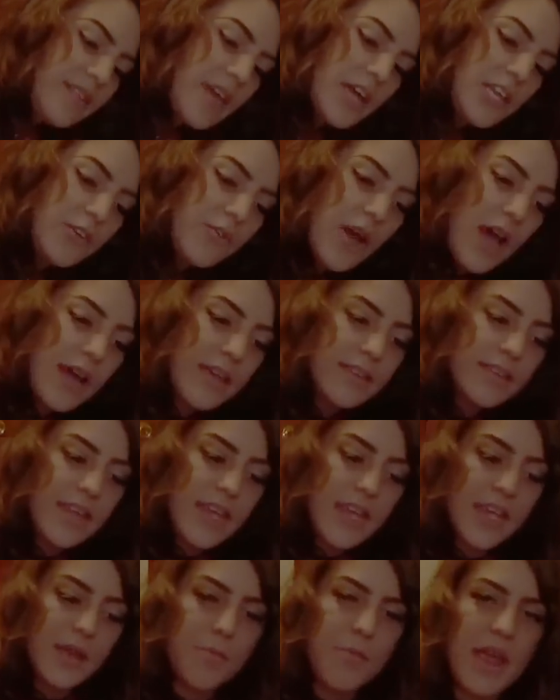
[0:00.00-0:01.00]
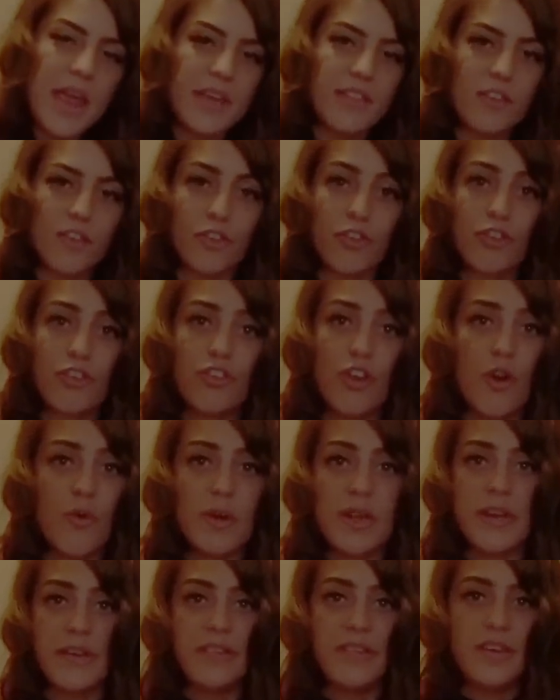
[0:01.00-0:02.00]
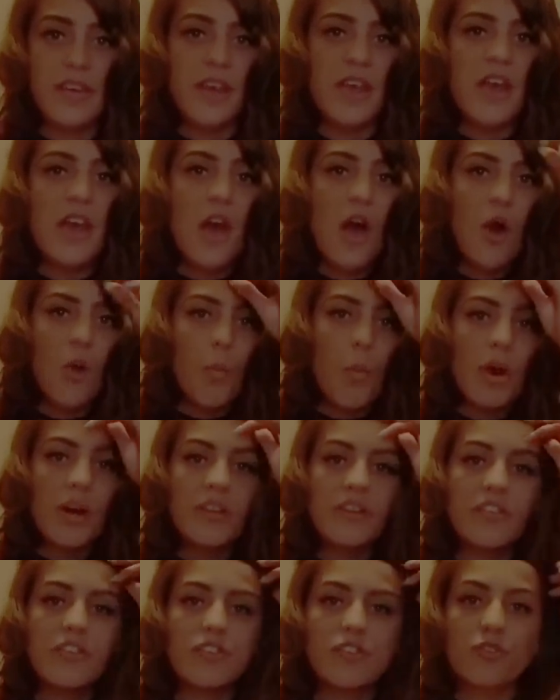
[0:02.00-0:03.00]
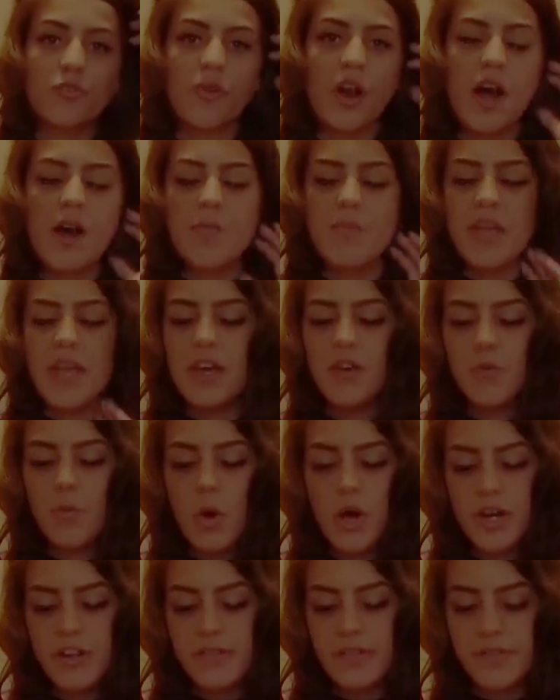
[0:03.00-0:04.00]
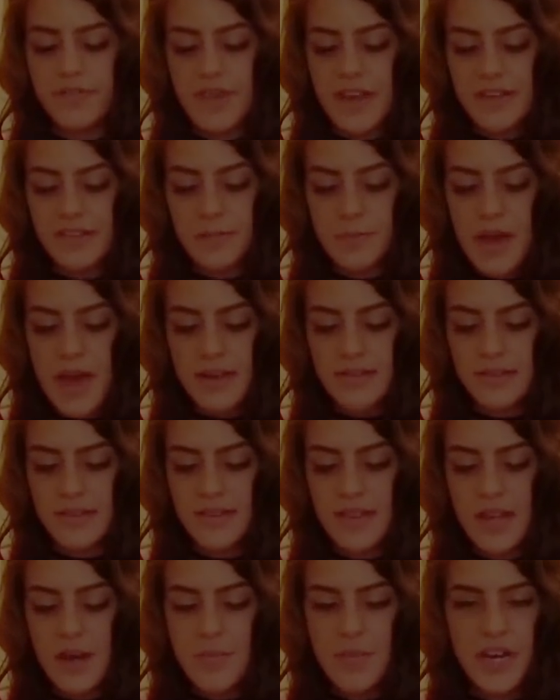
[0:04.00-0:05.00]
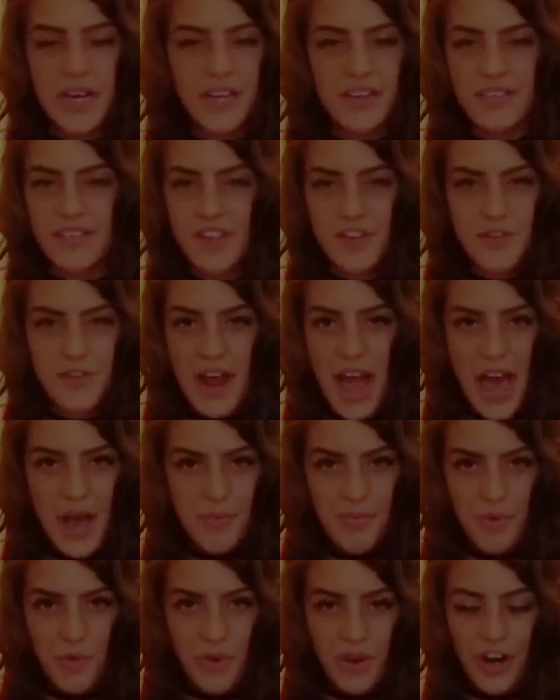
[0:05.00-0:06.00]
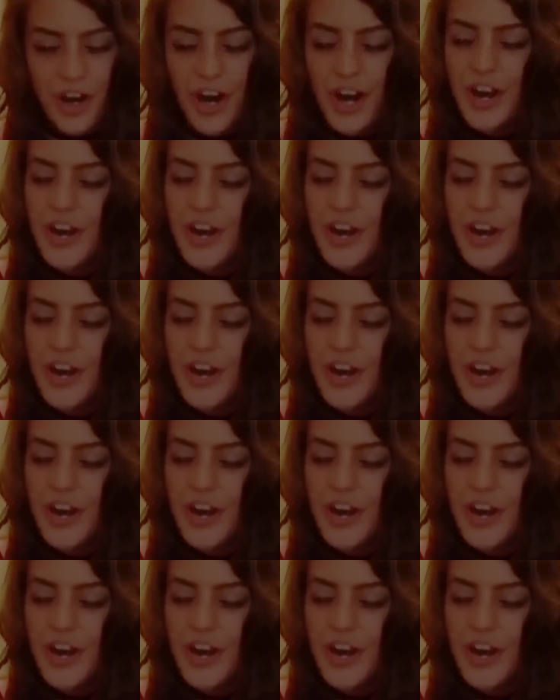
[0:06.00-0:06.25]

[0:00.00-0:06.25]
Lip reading: that you guys can make. They're so easy. One is a scrub and one is a face mask, and then I'm gonna continue to add more.